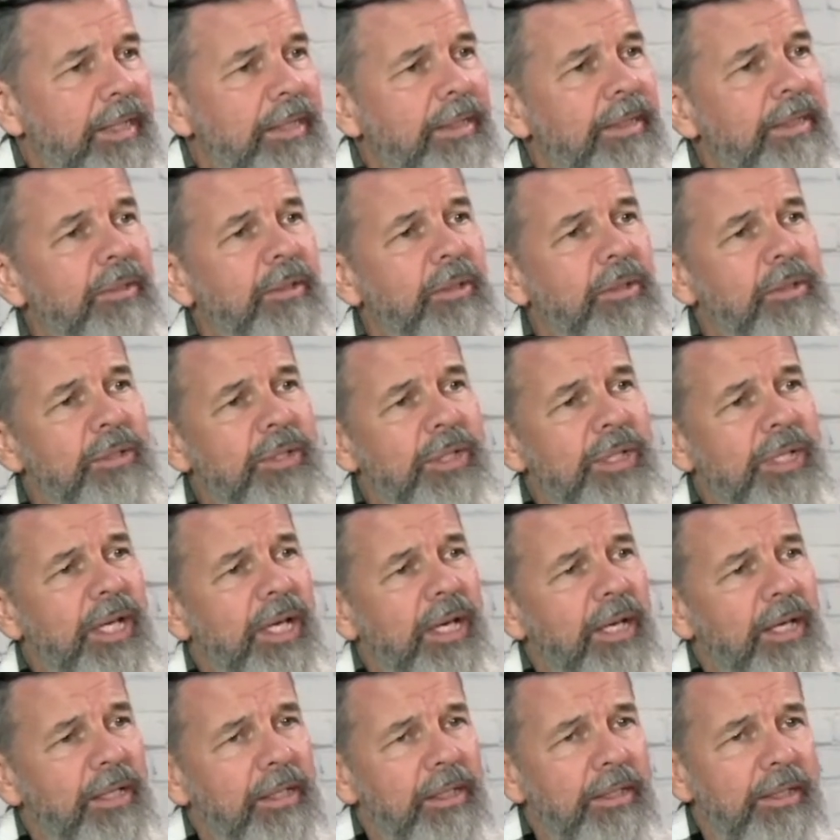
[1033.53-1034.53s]

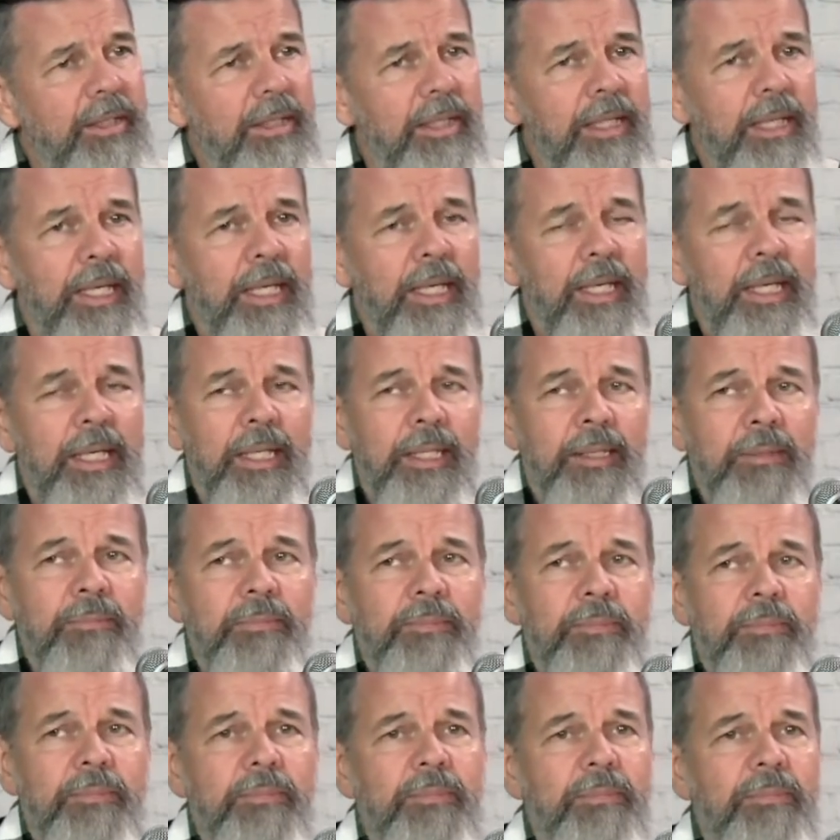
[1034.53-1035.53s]
Ozard
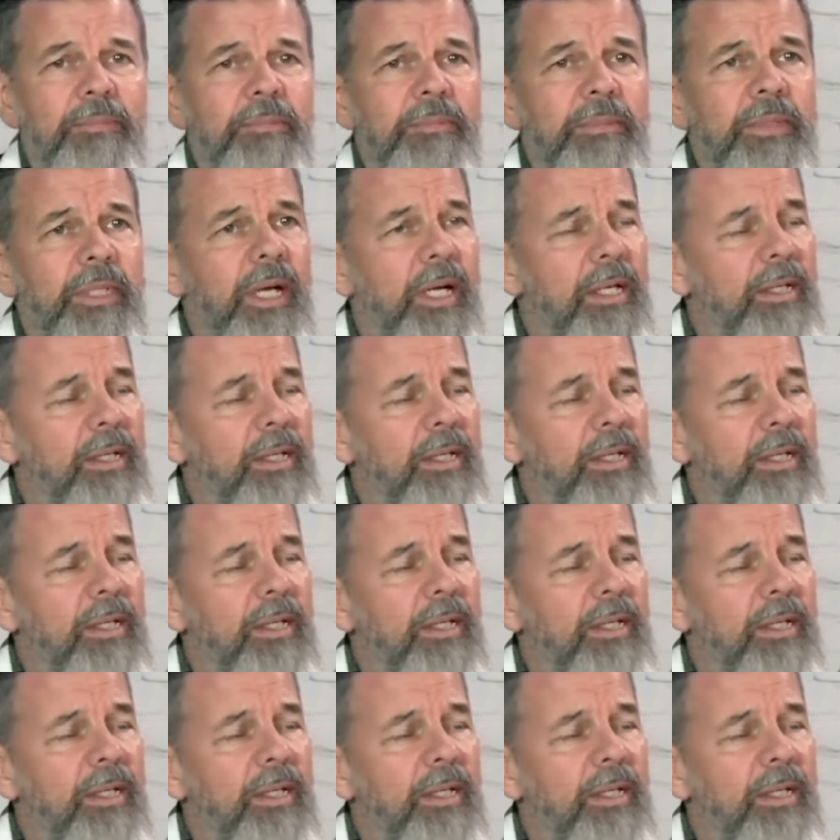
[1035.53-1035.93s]
got